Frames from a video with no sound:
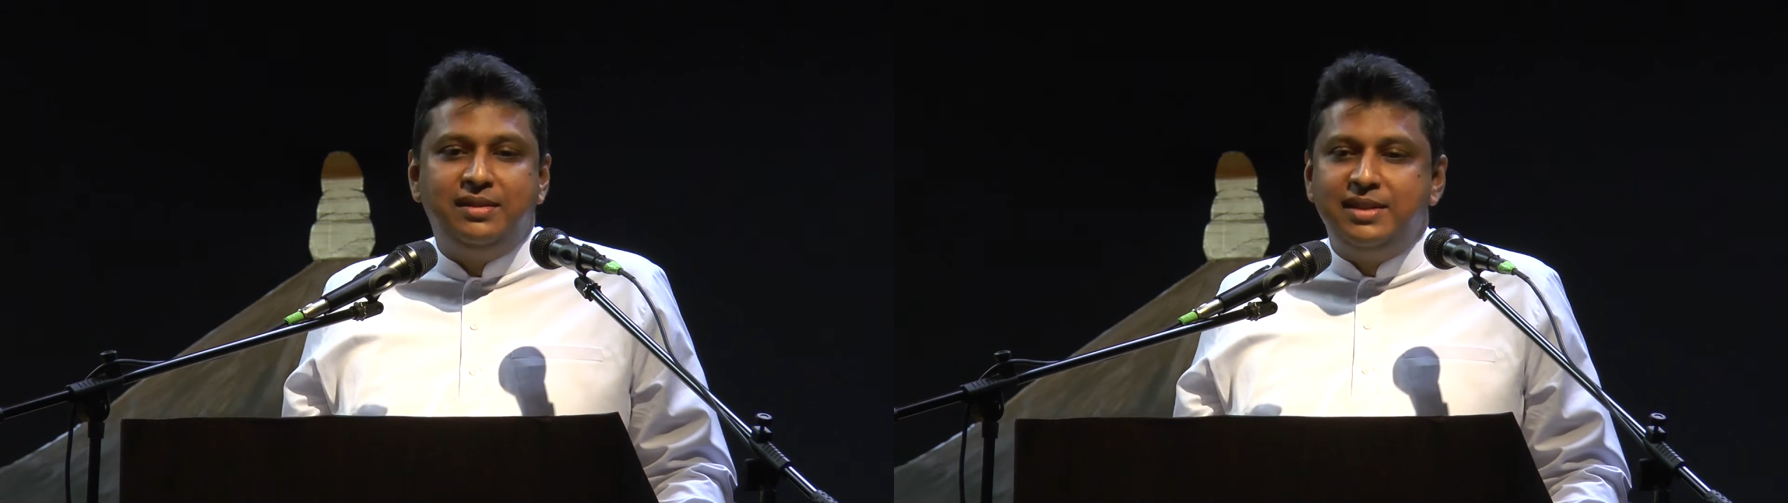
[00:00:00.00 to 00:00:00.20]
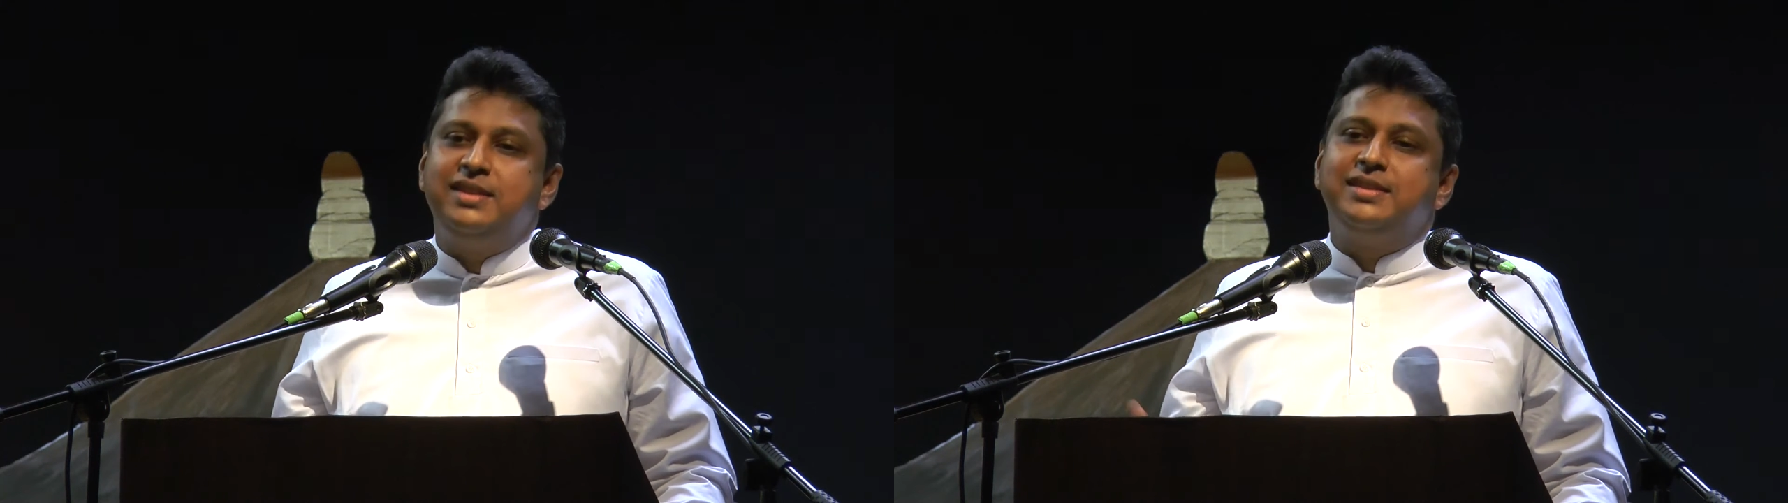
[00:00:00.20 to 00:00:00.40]

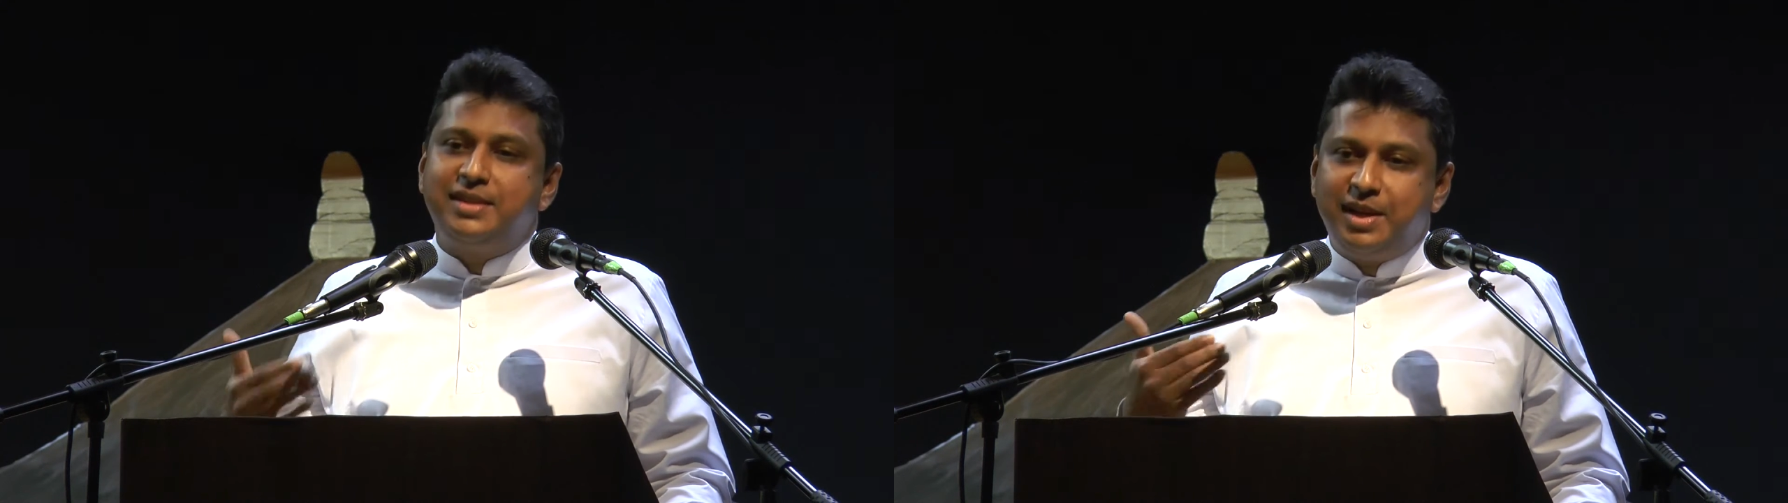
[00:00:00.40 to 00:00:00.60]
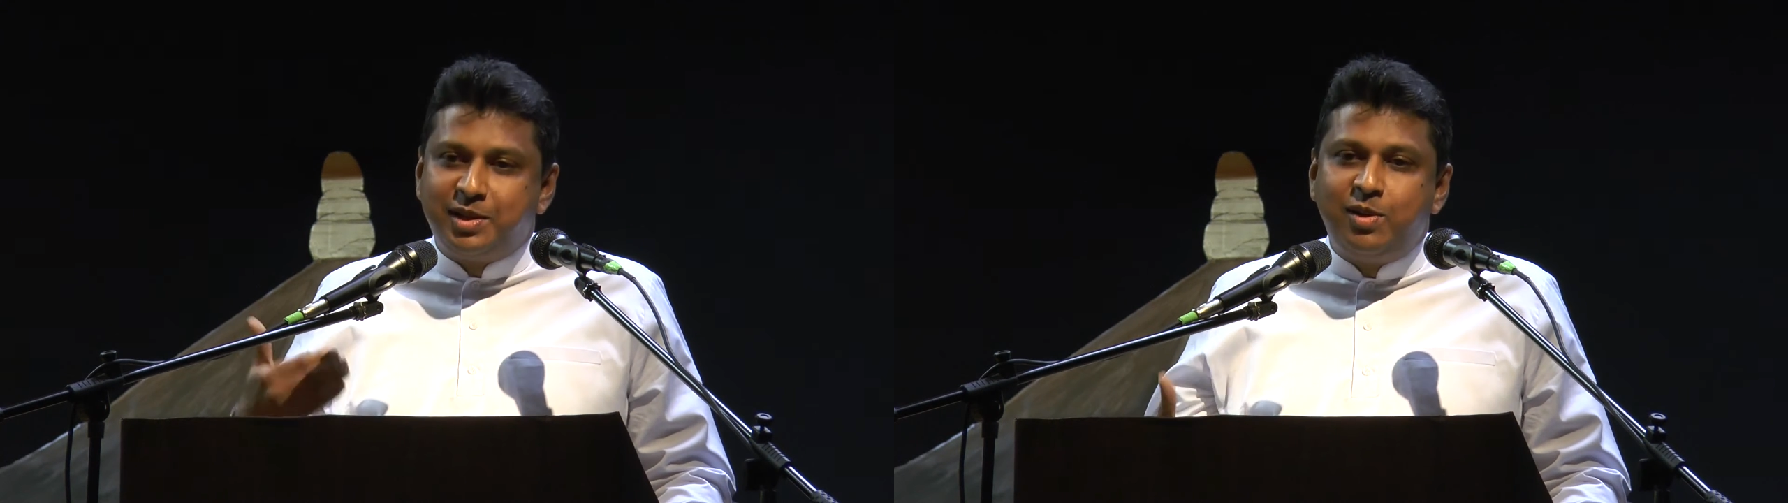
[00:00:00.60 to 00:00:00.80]
This is the
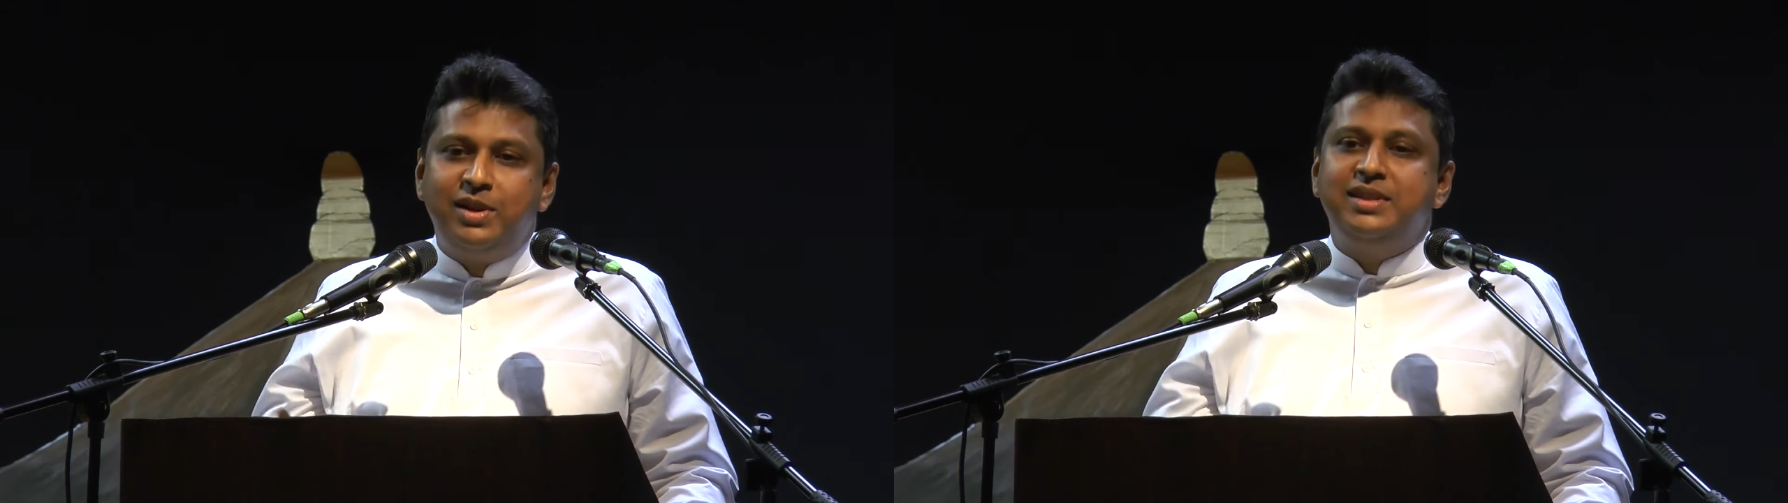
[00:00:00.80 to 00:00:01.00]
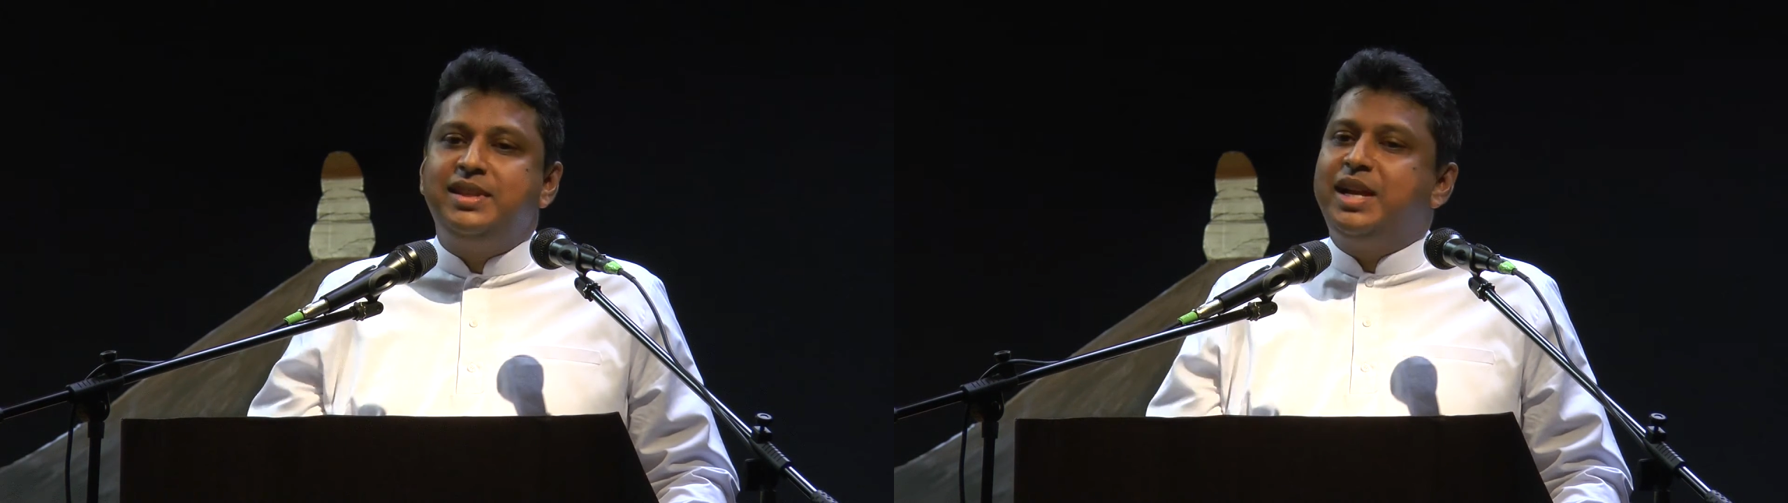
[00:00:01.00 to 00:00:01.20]

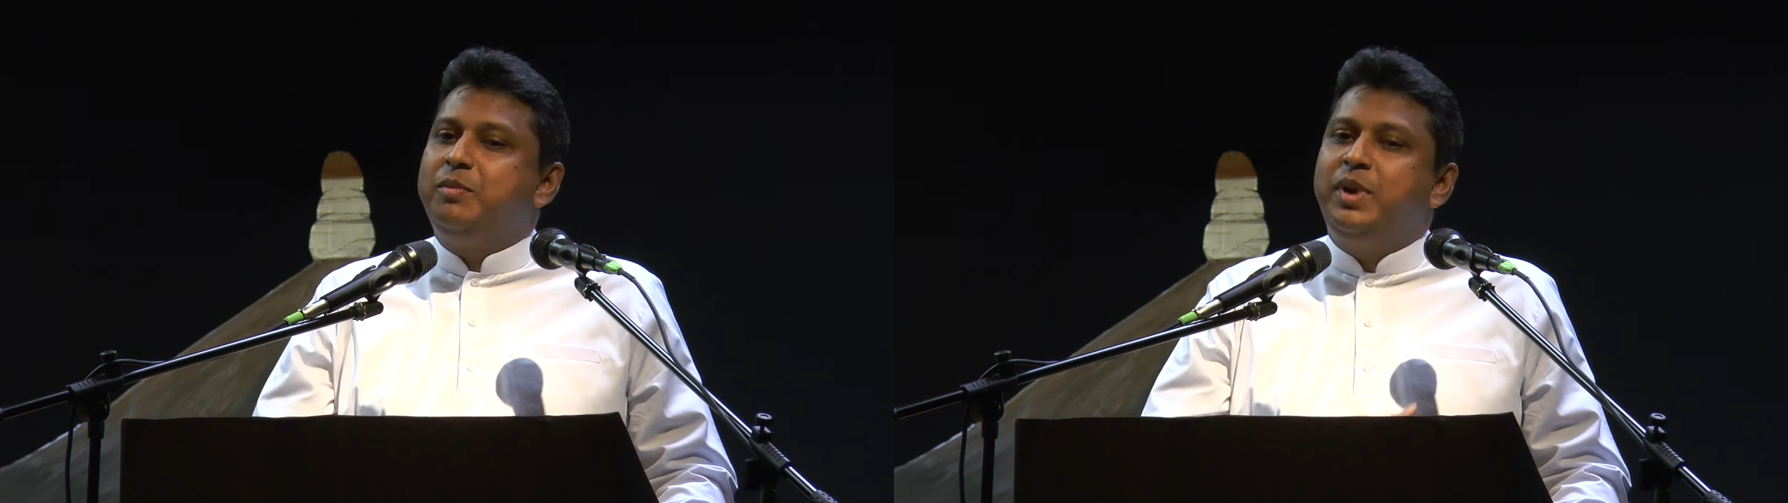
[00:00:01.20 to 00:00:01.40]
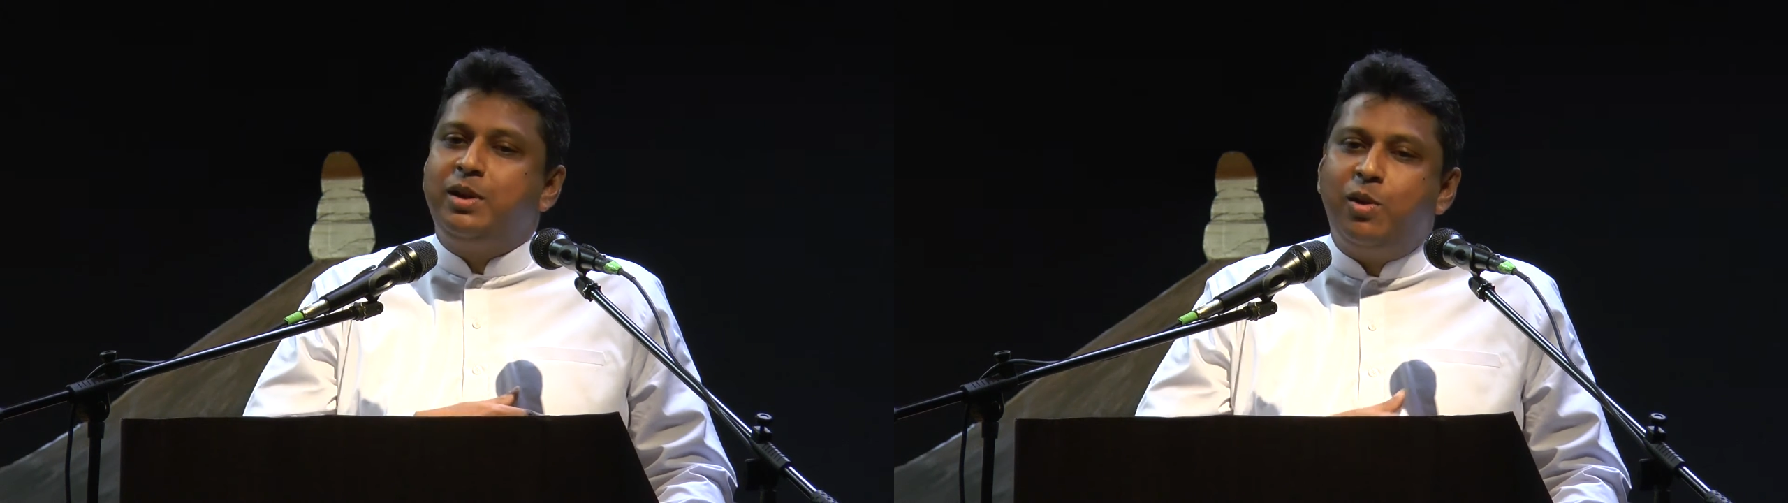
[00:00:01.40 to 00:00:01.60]
technology that made